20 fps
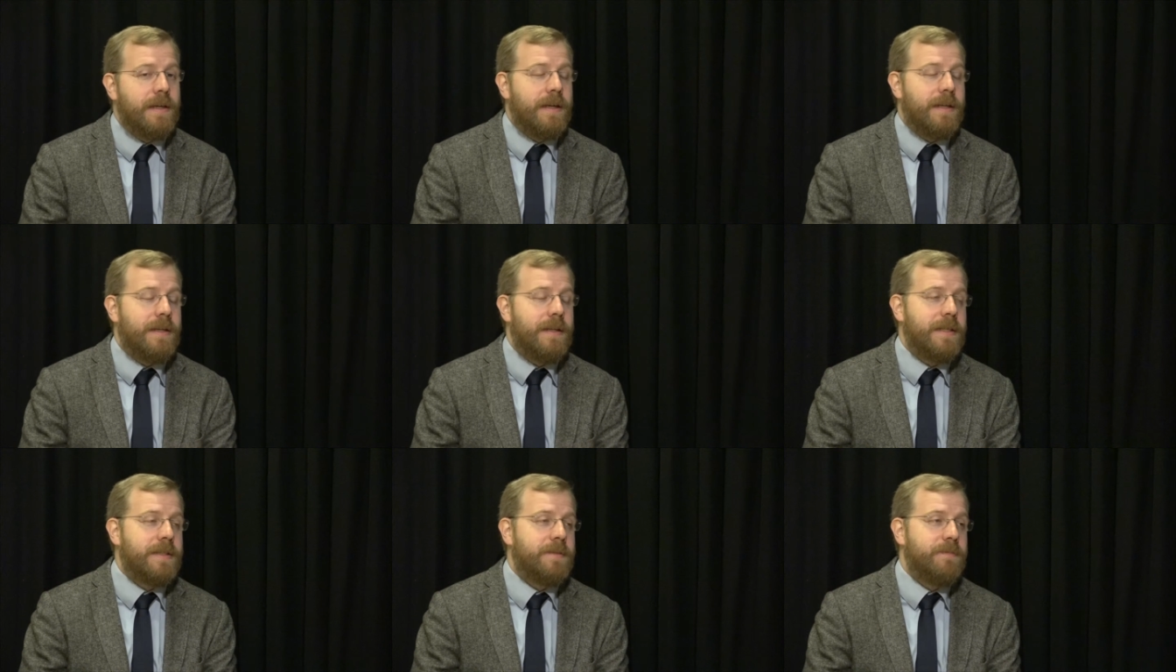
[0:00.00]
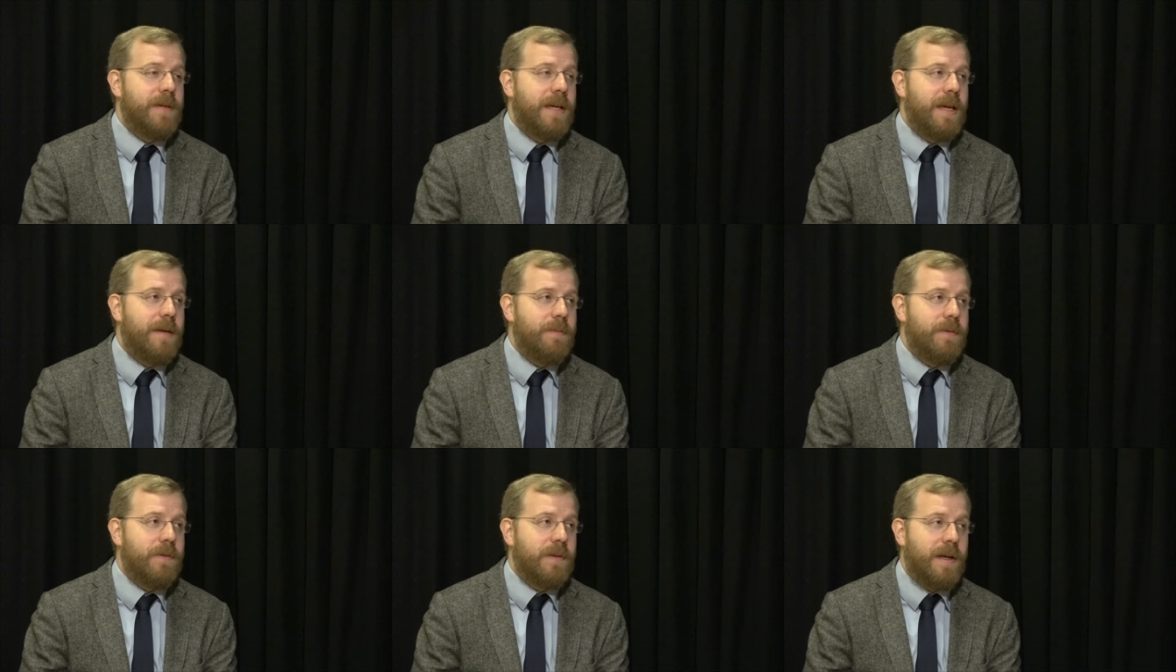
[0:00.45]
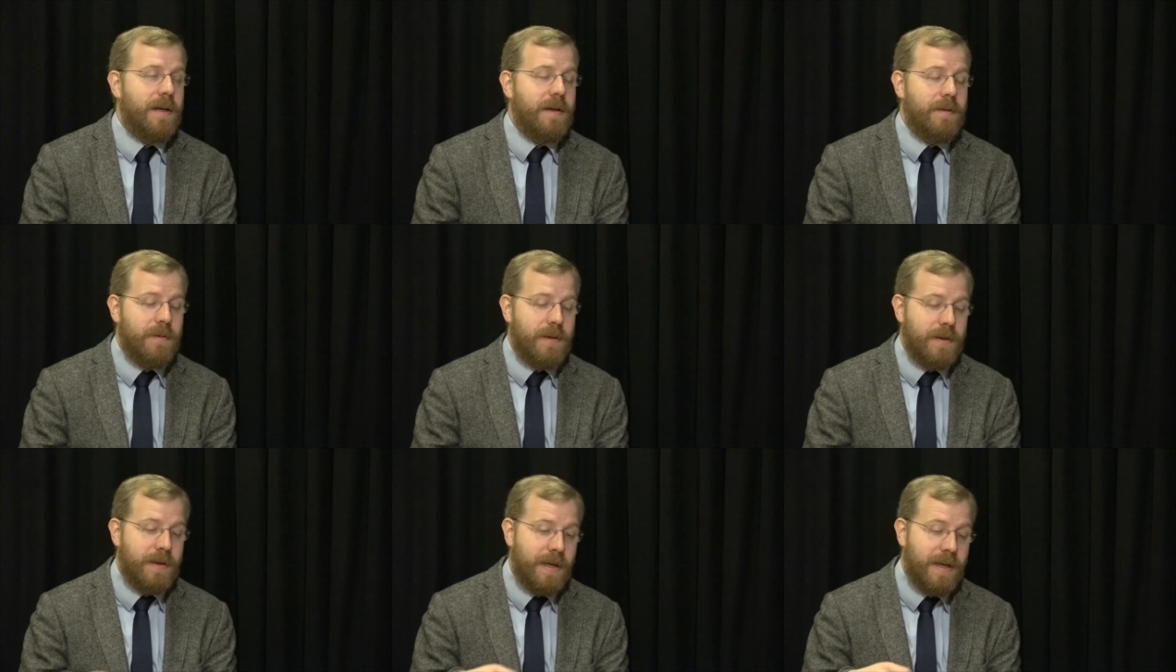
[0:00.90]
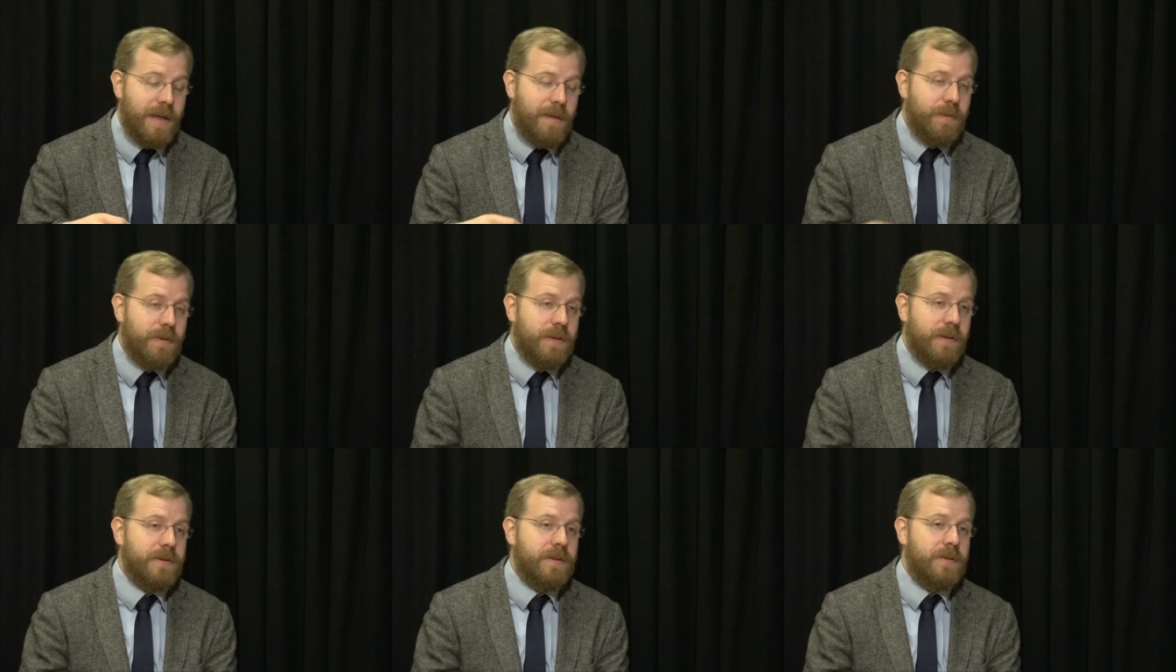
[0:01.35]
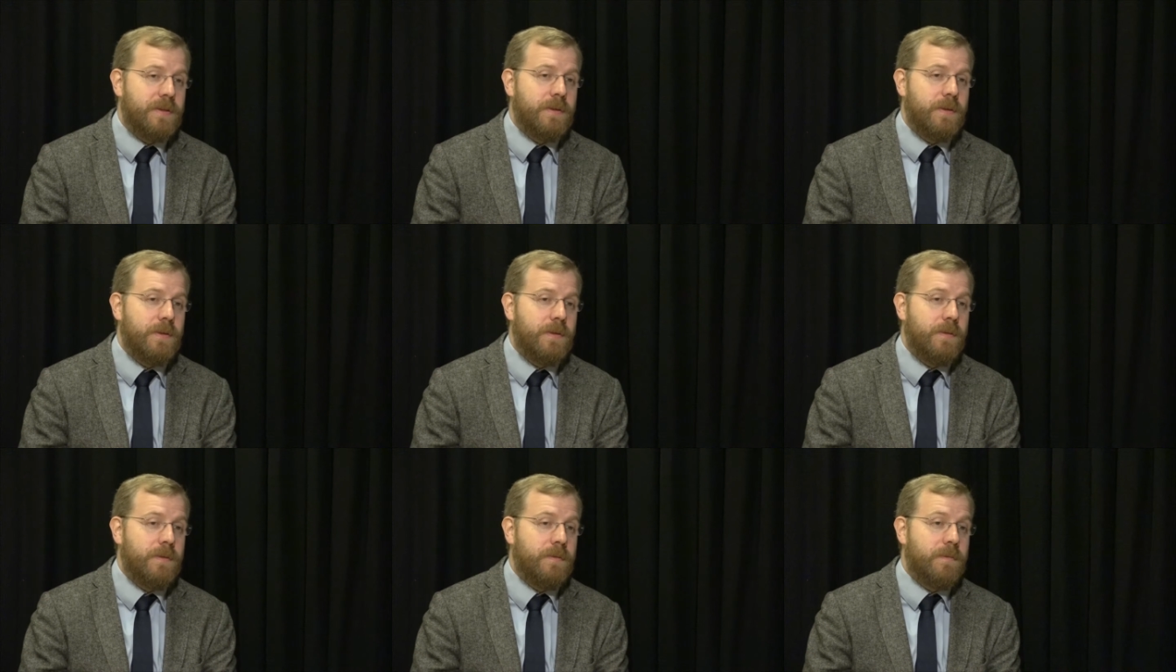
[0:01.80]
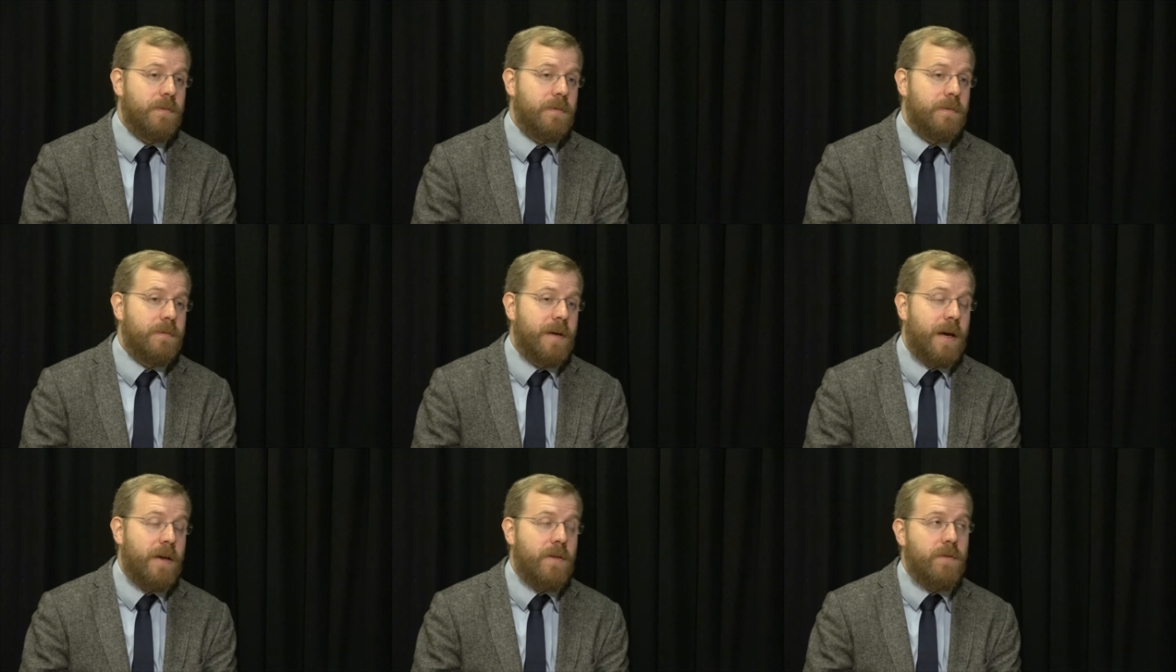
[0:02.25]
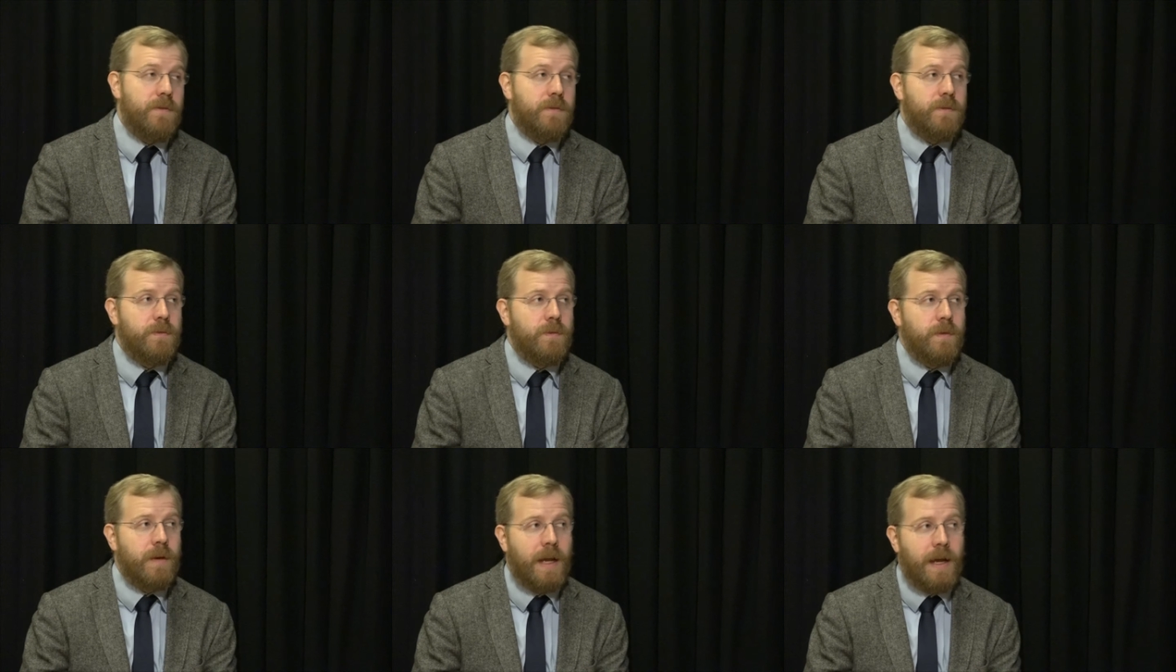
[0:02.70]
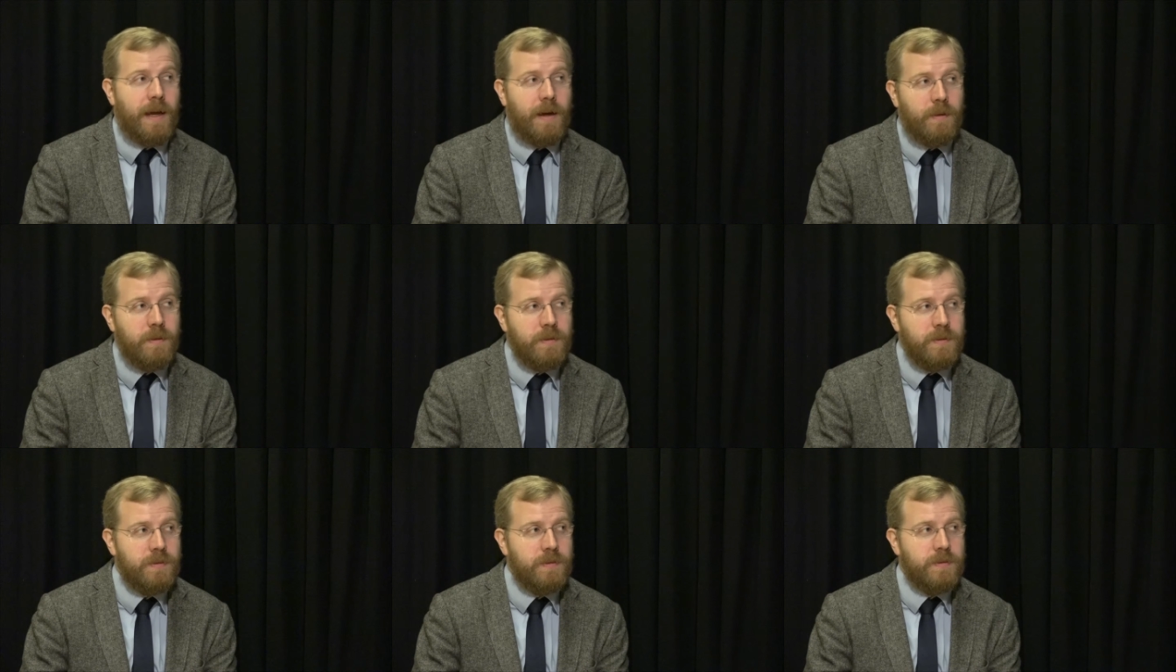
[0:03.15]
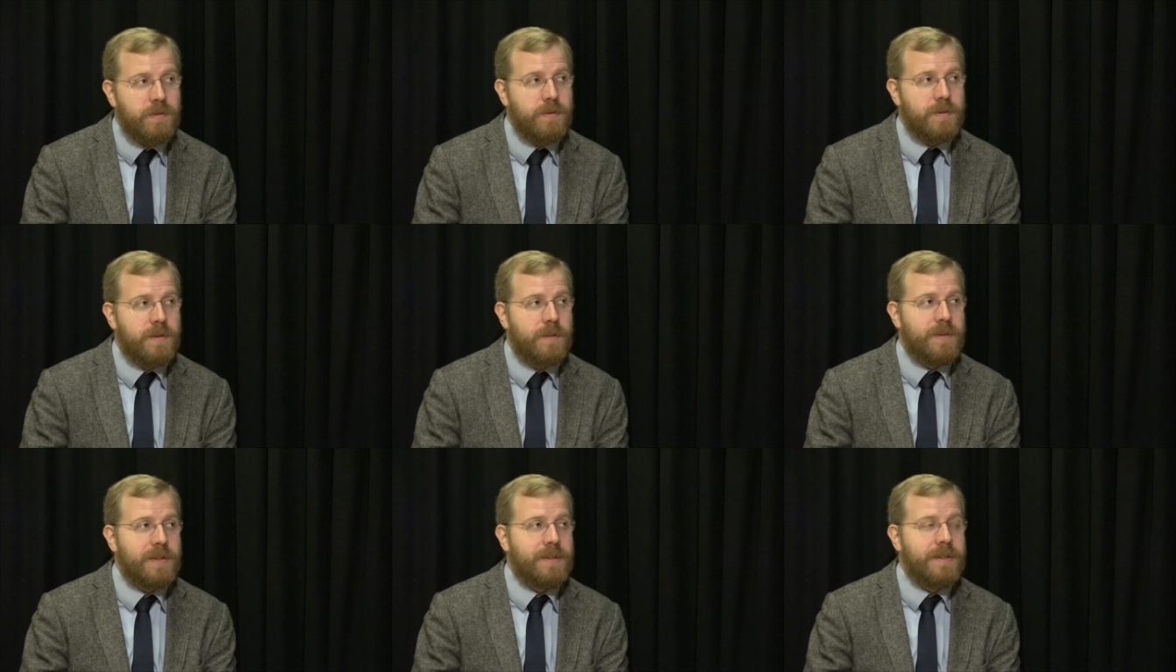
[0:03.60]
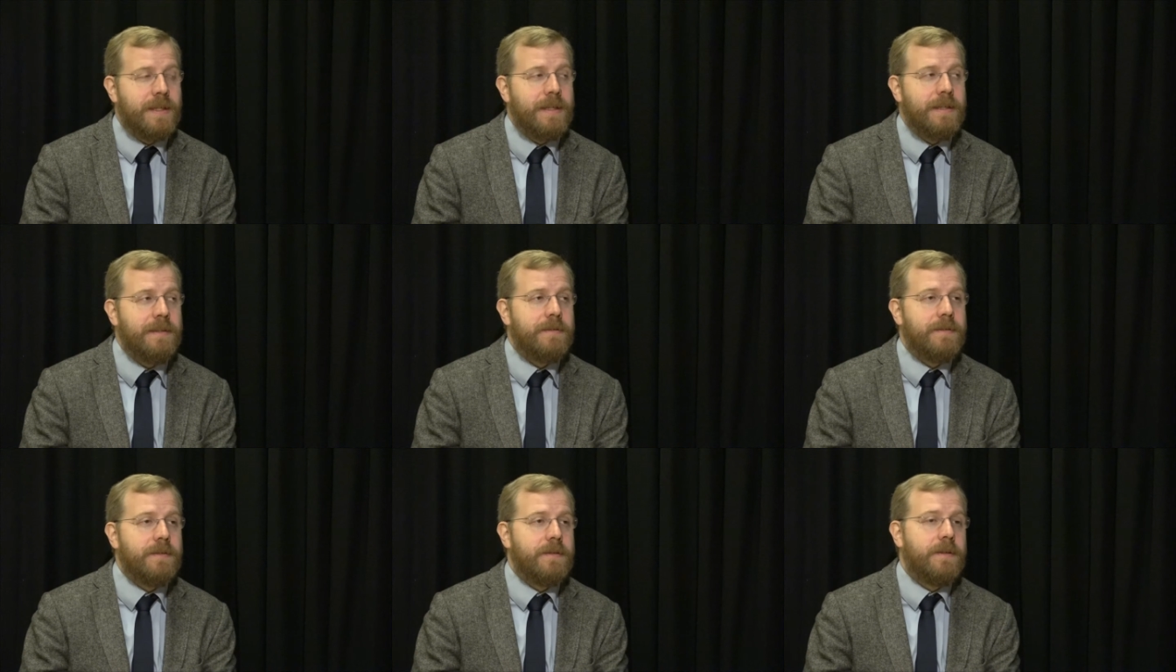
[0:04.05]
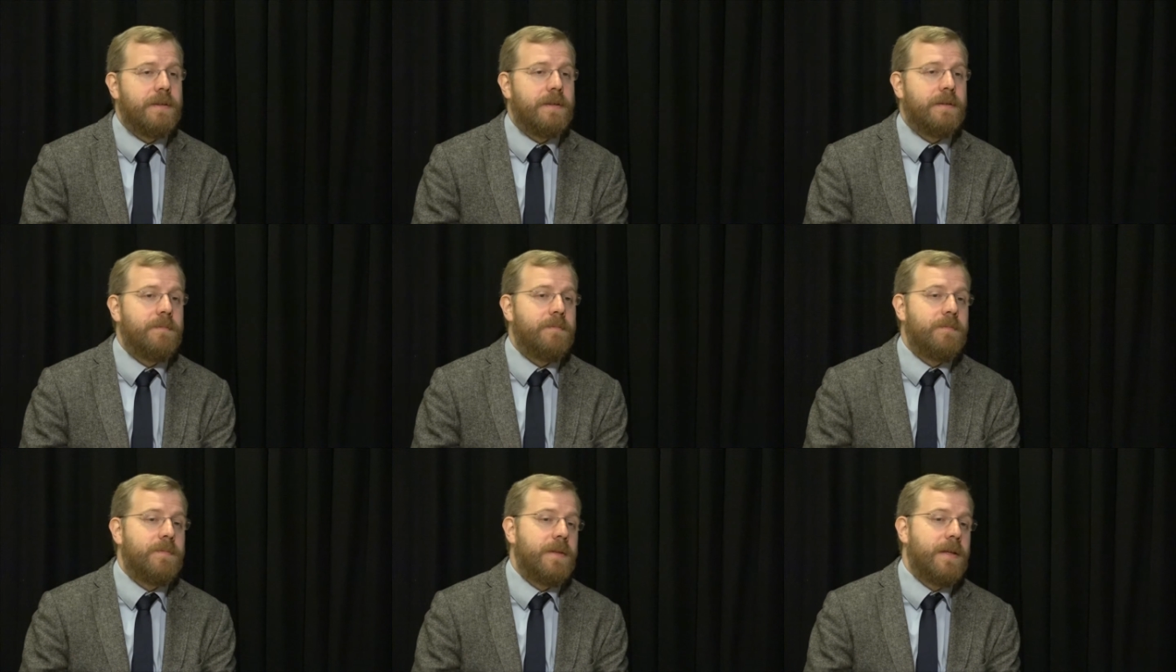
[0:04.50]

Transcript: and this may able, enable us to either rule out, to some extent, uh,